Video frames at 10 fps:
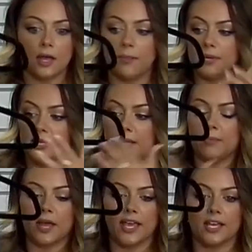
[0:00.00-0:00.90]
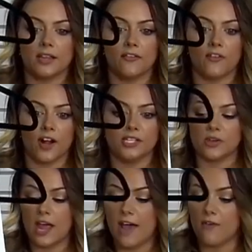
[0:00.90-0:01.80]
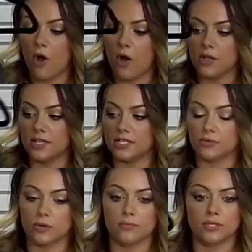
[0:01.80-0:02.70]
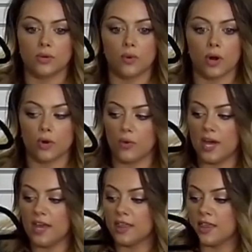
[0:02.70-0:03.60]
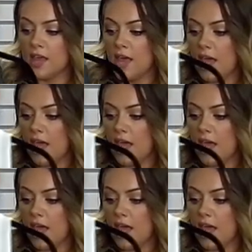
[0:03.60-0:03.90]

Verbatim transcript: Completely blank in the front, so I have all of this room to work with.